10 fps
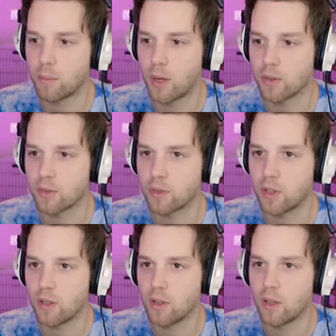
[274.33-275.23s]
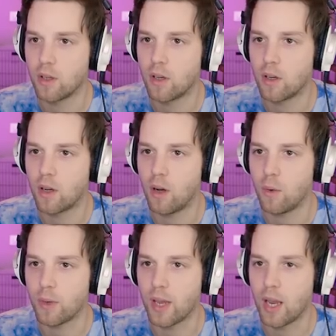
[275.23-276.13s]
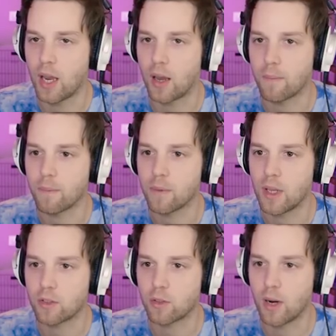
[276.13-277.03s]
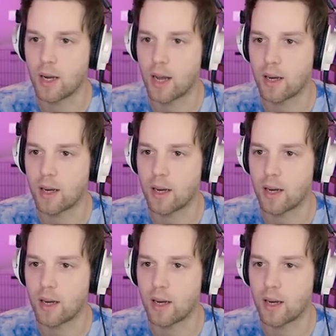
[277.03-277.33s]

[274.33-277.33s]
Balls of steel. Oh yeah, that's great.